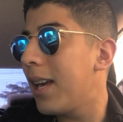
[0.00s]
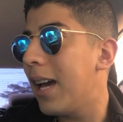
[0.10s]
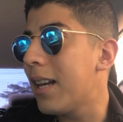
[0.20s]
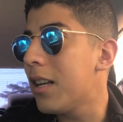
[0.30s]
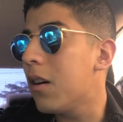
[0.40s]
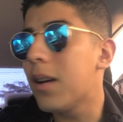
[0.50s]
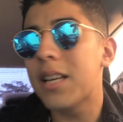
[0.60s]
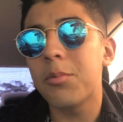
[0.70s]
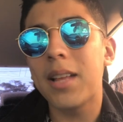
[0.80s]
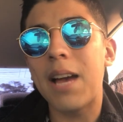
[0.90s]
and he
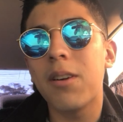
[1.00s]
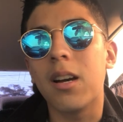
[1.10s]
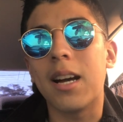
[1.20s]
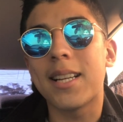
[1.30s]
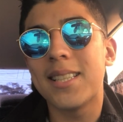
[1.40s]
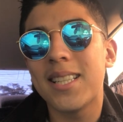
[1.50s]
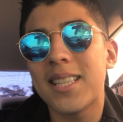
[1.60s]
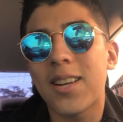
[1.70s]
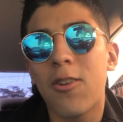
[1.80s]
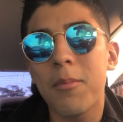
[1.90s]
doesn't really have a
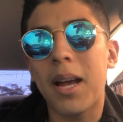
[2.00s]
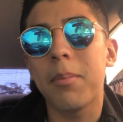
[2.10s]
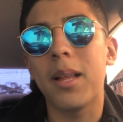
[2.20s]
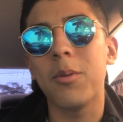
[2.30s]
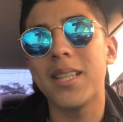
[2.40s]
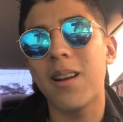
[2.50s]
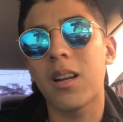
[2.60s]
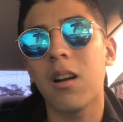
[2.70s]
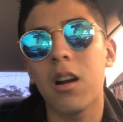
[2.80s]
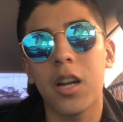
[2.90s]
consistent quarterback play with
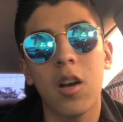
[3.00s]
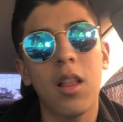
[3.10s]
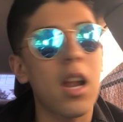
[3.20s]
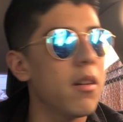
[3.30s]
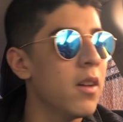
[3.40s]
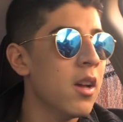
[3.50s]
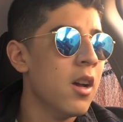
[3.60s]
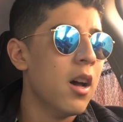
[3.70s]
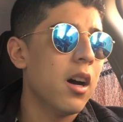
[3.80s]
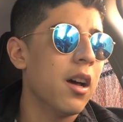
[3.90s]
Derek Carr. A lot
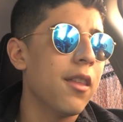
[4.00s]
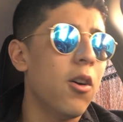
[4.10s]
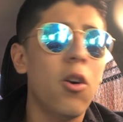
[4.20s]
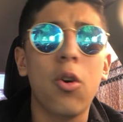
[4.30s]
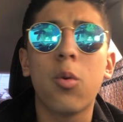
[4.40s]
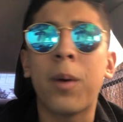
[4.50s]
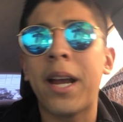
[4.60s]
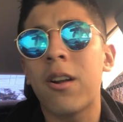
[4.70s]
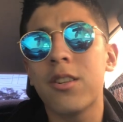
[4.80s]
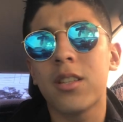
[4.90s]
of the whole
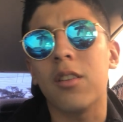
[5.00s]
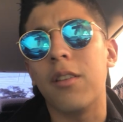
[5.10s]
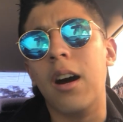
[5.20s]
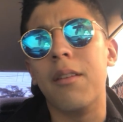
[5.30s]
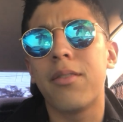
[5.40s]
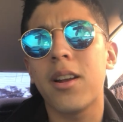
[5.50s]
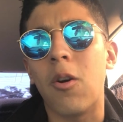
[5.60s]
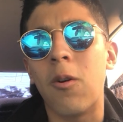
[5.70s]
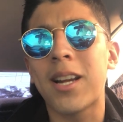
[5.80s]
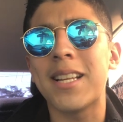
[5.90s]
Raiders
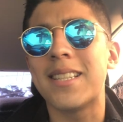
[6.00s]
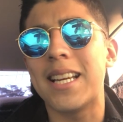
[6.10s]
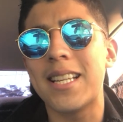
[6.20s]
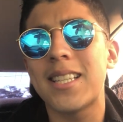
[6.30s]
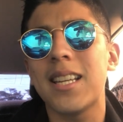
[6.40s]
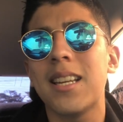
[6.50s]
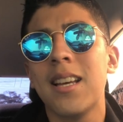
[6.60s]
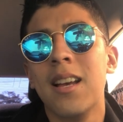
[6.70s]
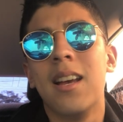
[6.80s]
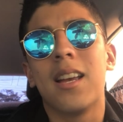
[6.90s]
front organization,